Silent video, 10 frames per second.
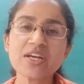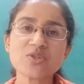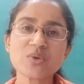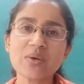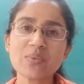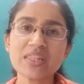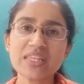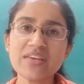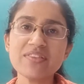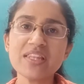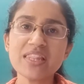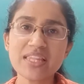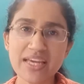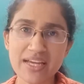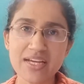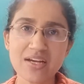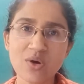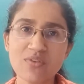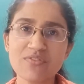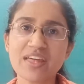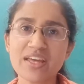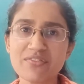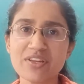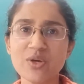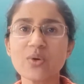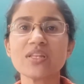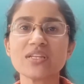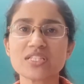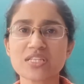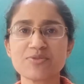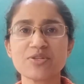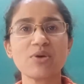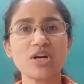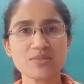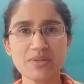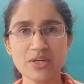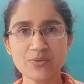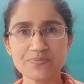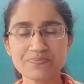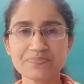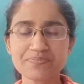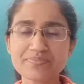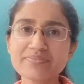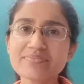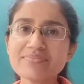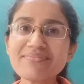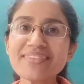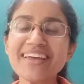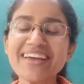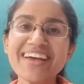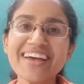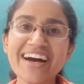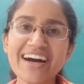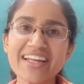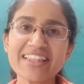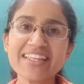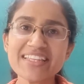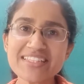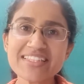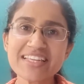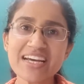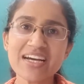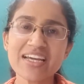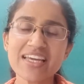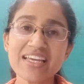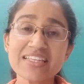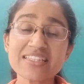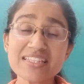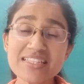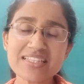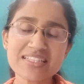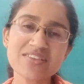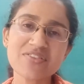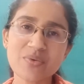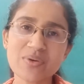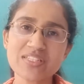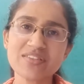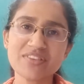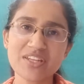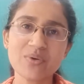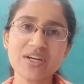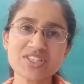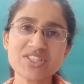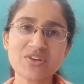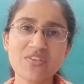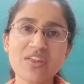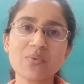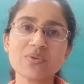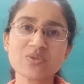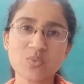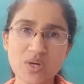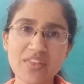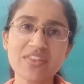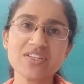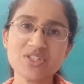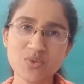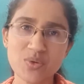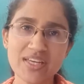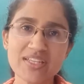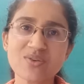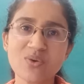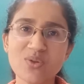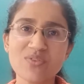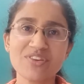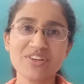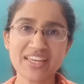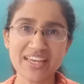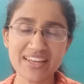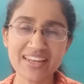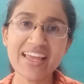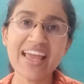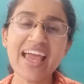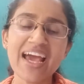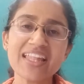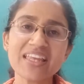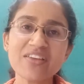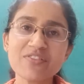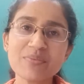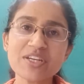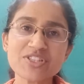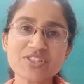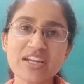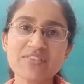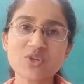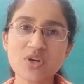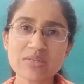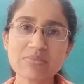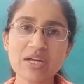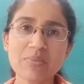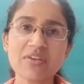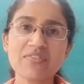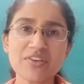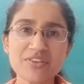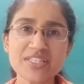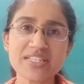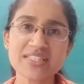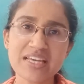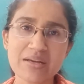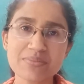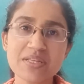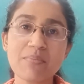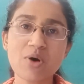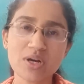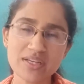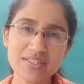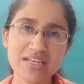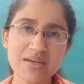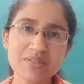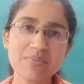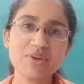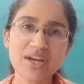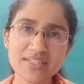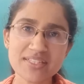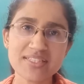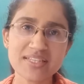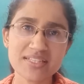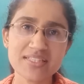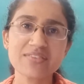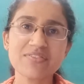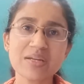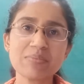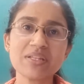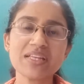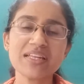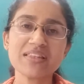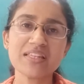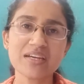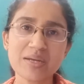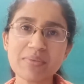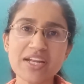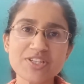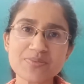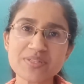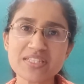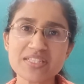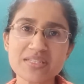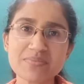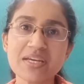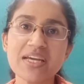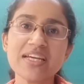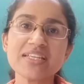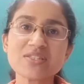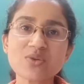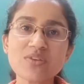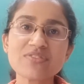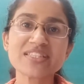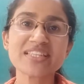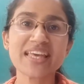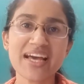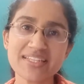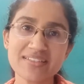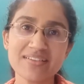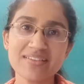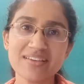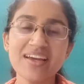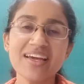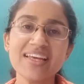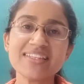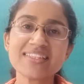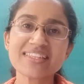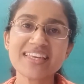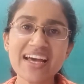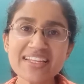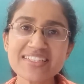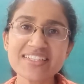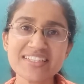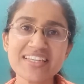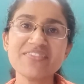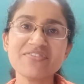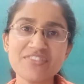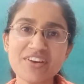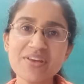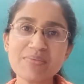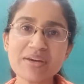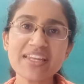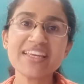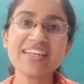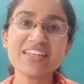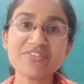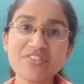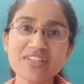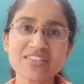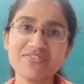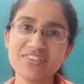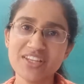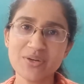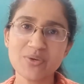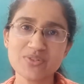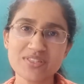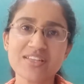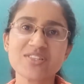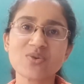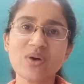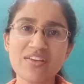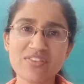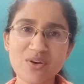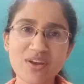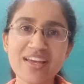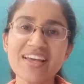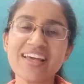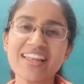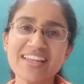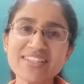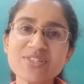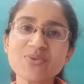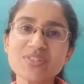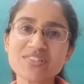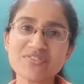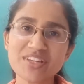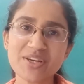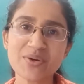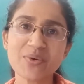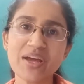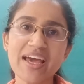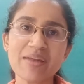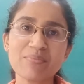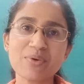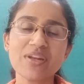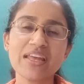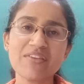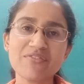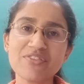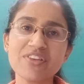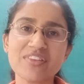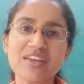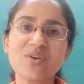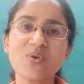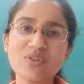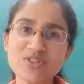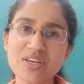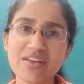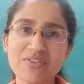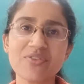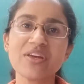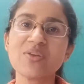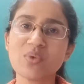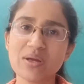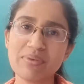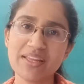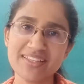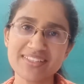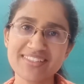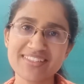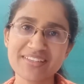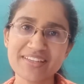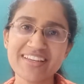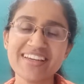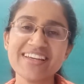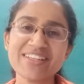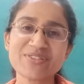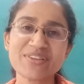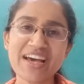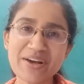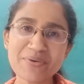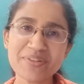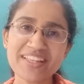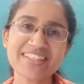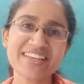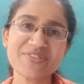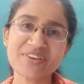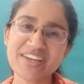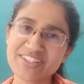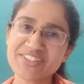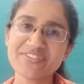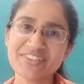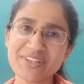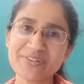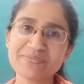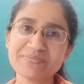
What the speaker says: So I will leave the link of that video in the description box below. Since this is a requested video, I just thought that it was worth doing it all over again. And the information that I've talked about various exams, mock exams, and practice tests available in the learning management system is sort of scattered. It's scattered in very many different videos. So I thought, let's do this video and put everything all together in one place. So now let's get right into the video.